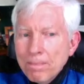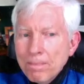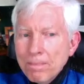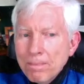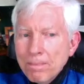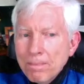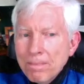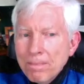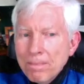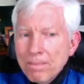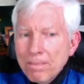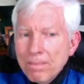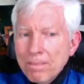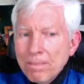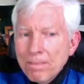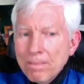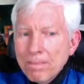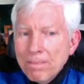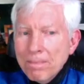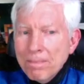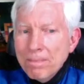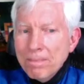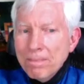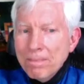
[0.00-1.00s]

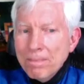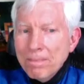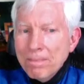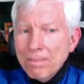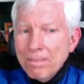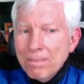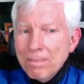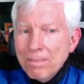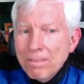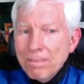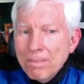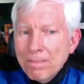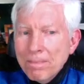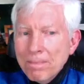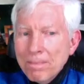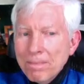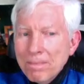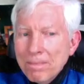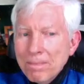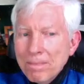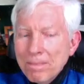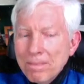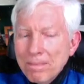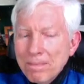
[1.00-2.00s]

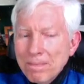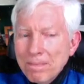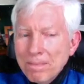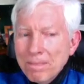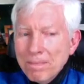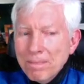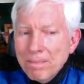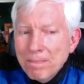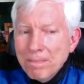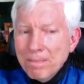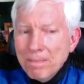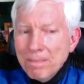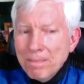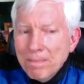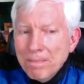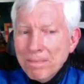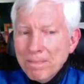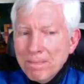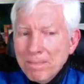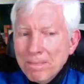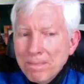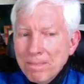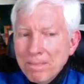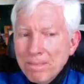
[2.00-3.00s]

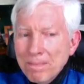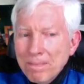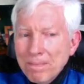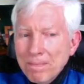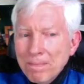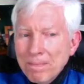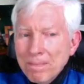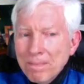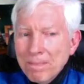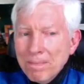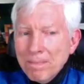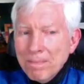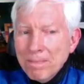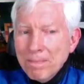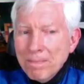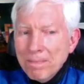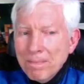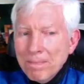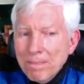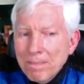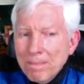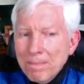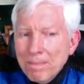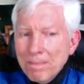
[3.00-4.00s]

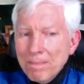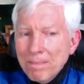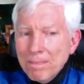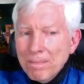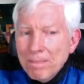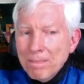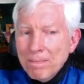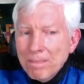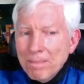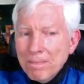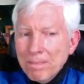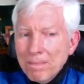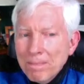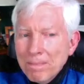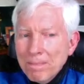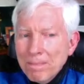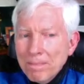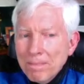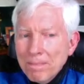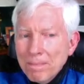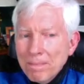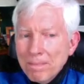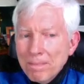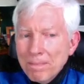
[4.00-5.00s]

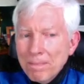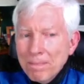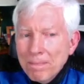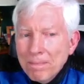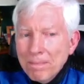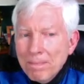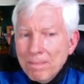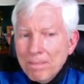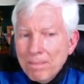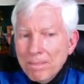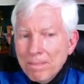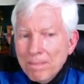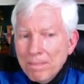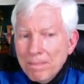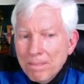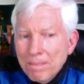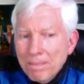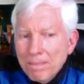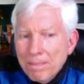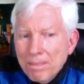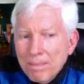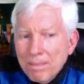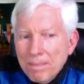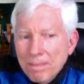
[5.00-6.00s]

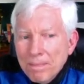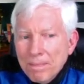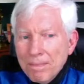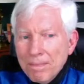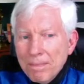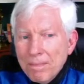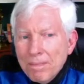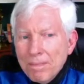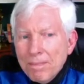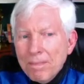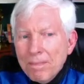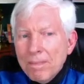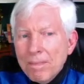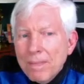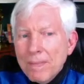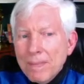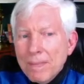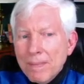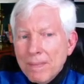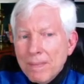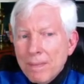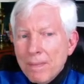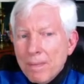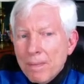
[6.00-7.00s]

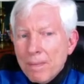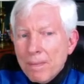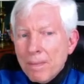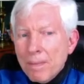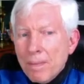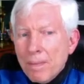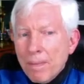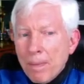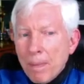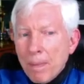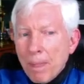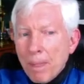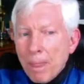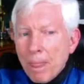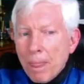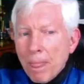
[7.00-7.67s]
[no speech]